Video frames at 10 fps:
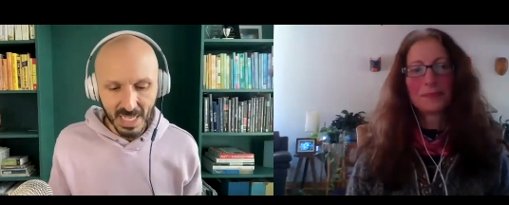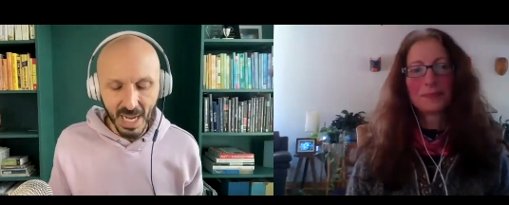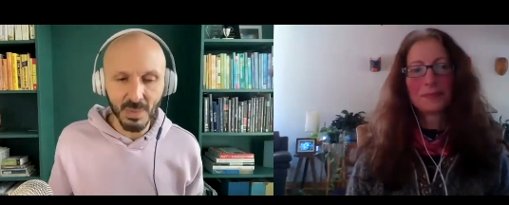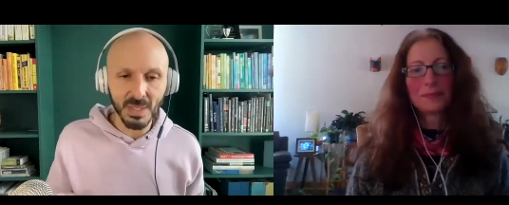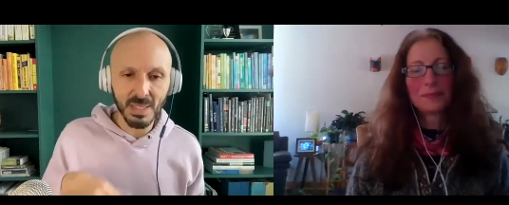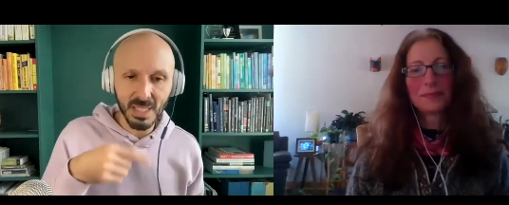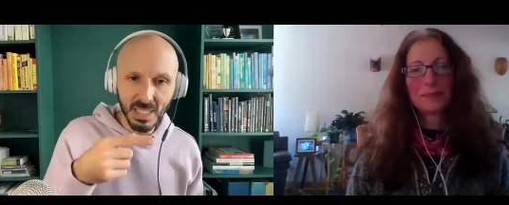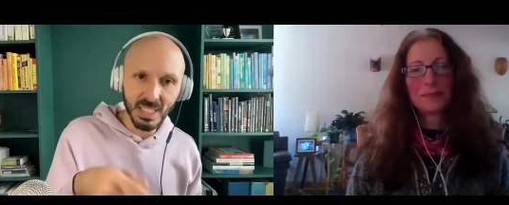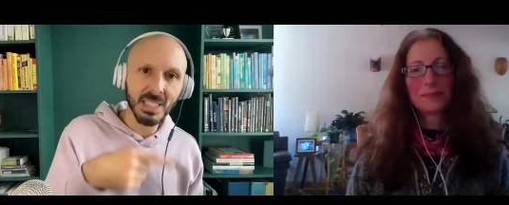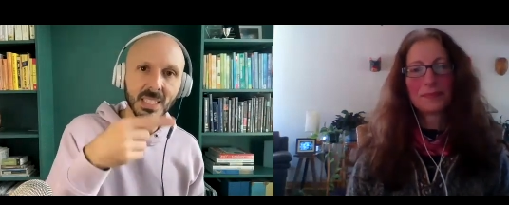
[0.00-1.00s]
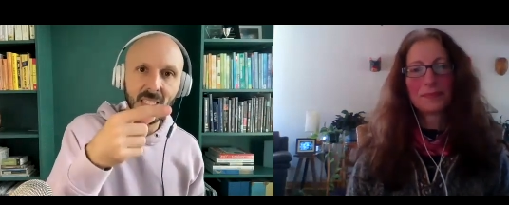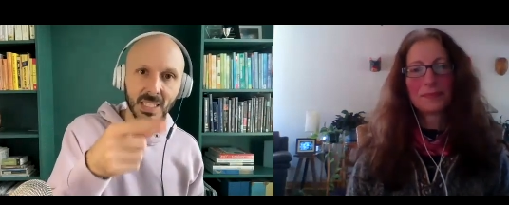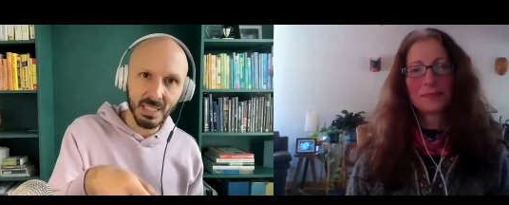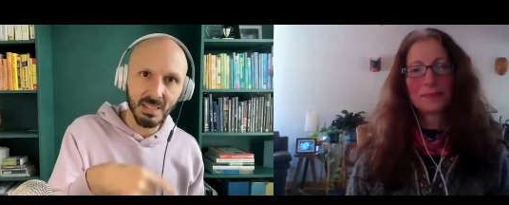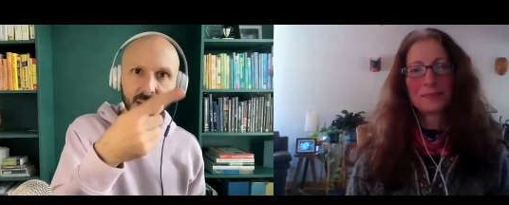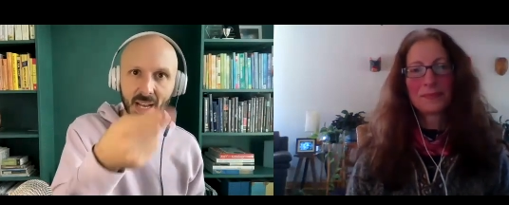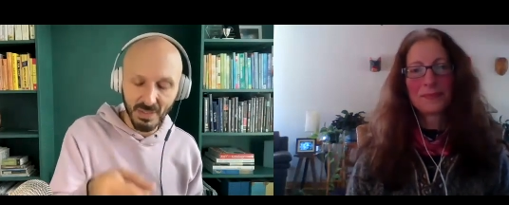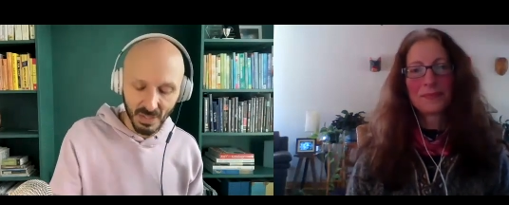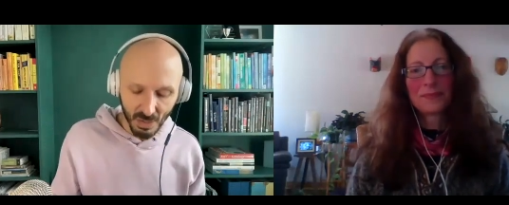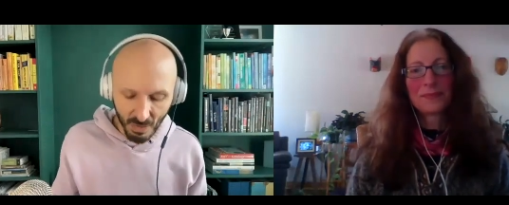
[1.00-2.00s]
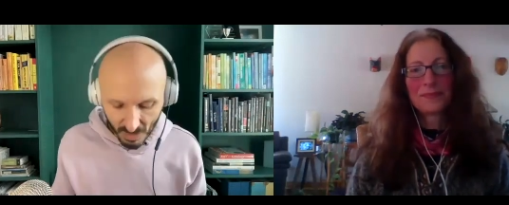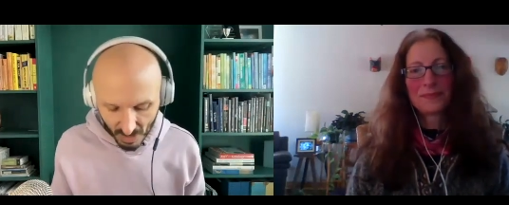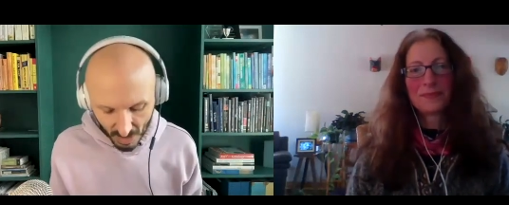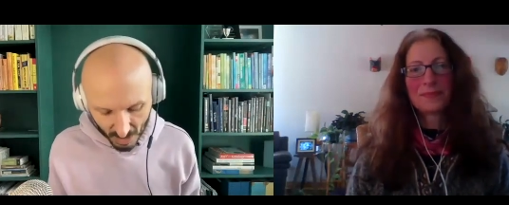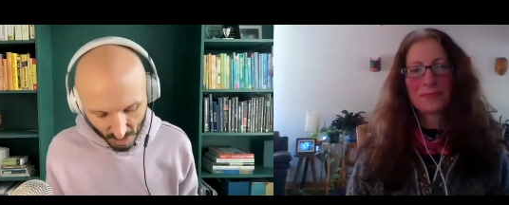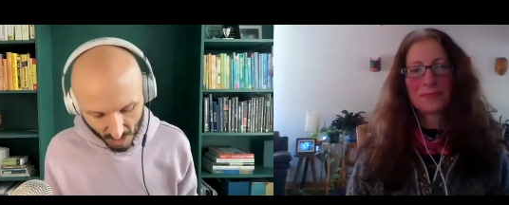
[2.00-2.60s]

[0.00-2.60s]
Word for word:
Speaker 1: i was sitting to have this conversation with